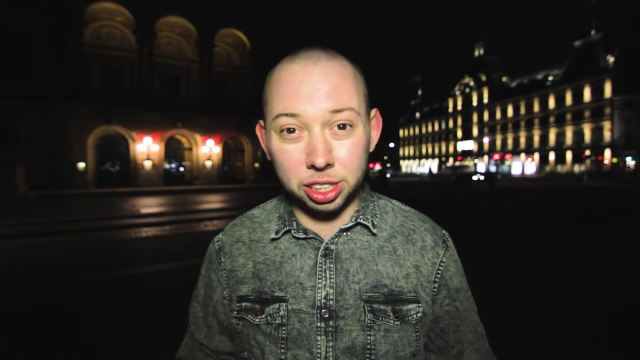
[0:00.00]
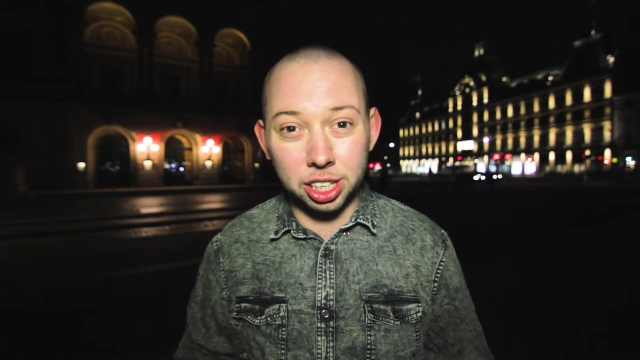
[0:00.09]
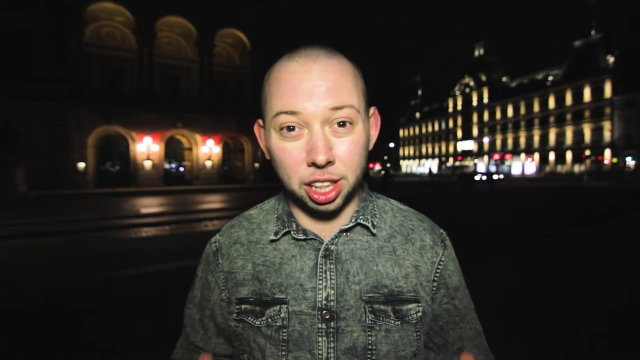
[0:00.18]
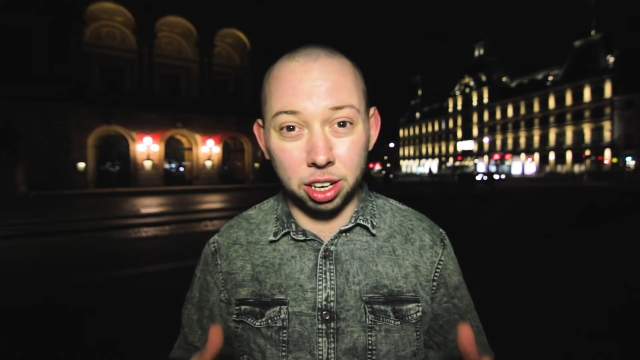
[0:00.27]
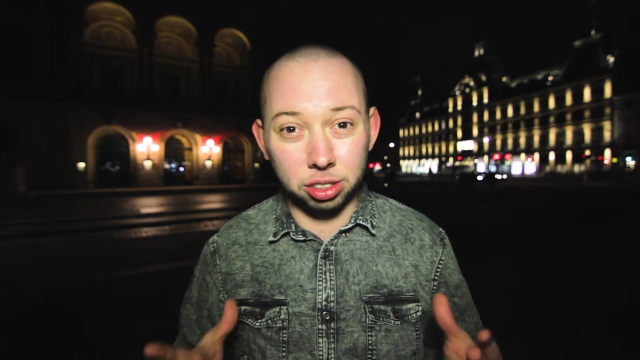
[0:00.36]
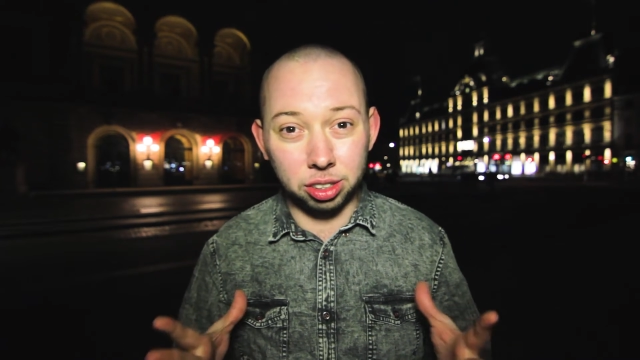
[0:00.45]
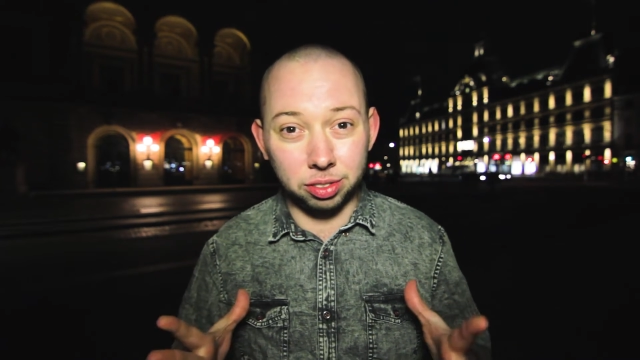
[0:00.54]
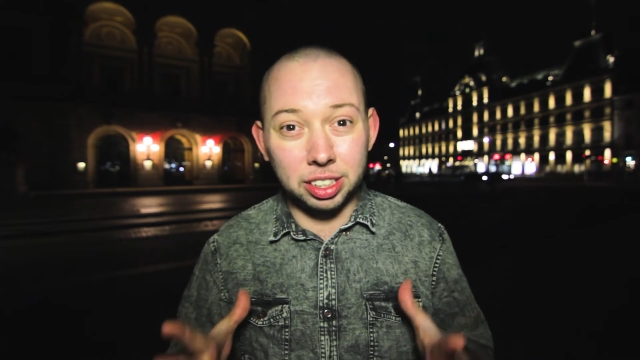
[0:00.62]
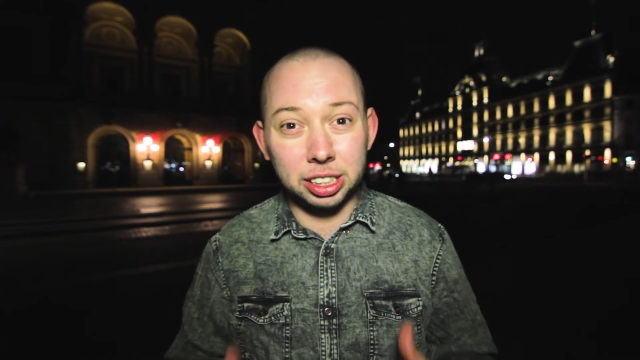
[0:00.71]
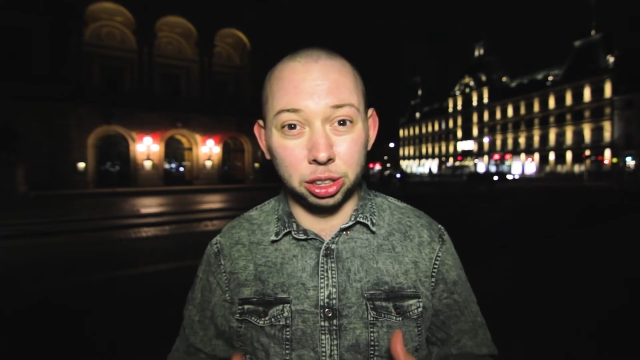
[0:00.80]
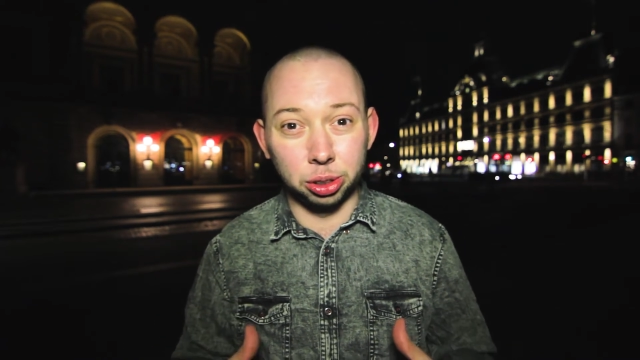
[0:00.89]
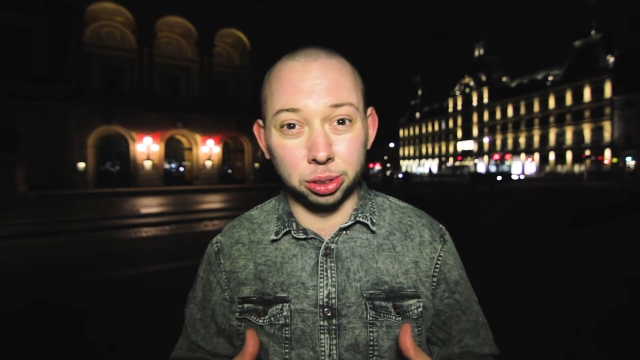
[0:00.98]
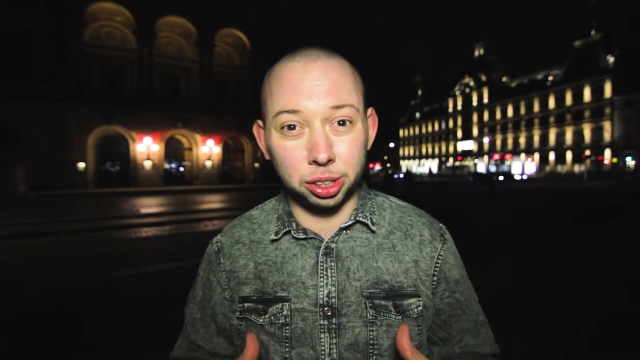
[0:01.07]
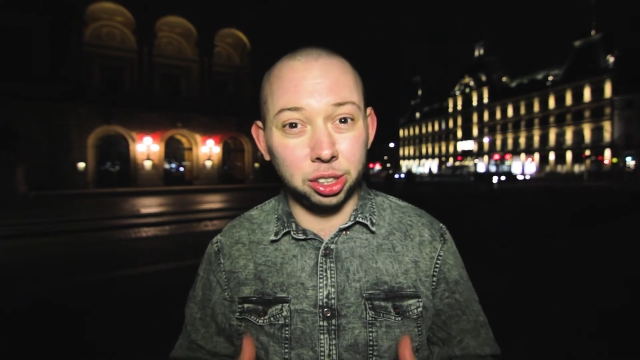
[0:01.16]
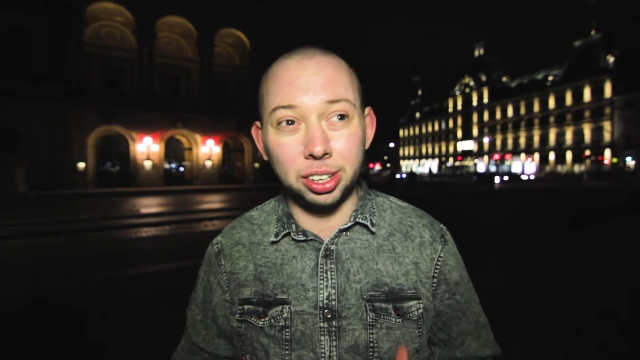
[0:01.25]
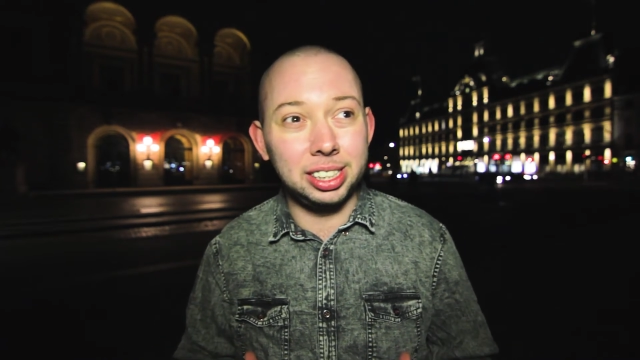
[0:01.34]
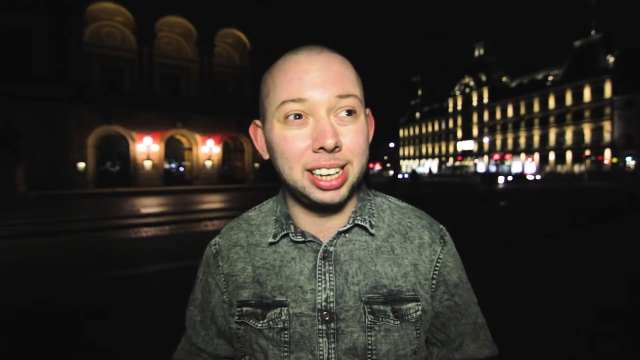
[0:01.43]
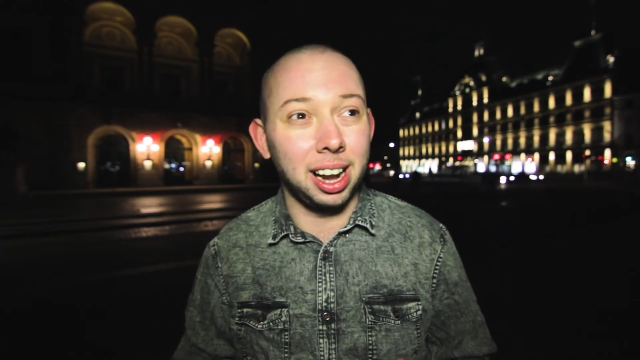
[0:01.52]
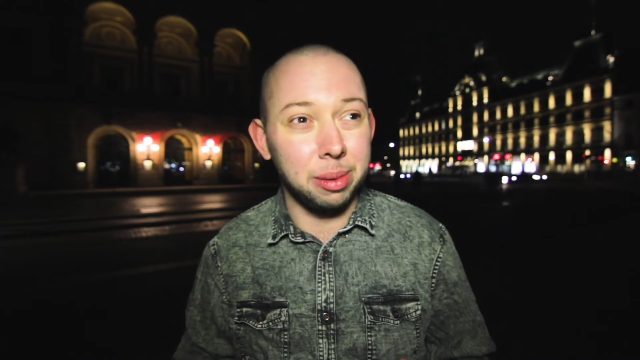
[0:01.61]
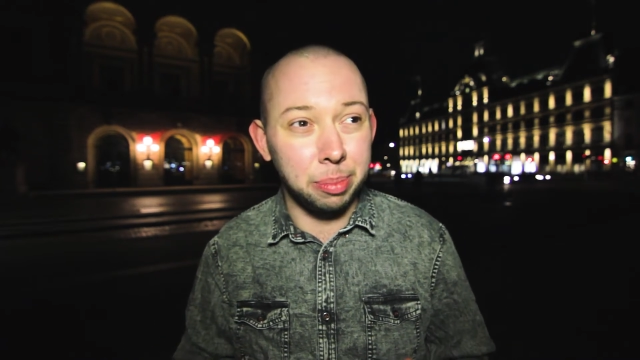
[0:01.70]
to those visual storytelling?